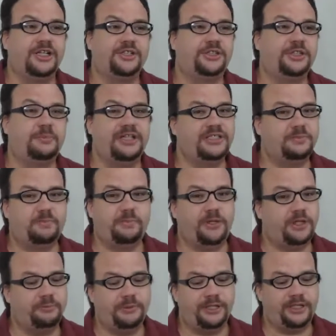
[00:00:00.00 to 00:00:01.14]
she might as
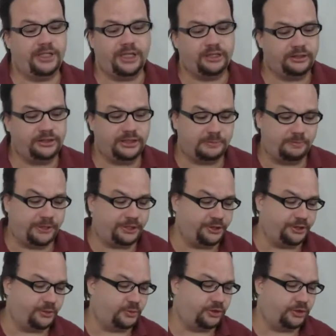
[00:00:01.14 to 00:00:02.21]
well be the ugliest bitch in the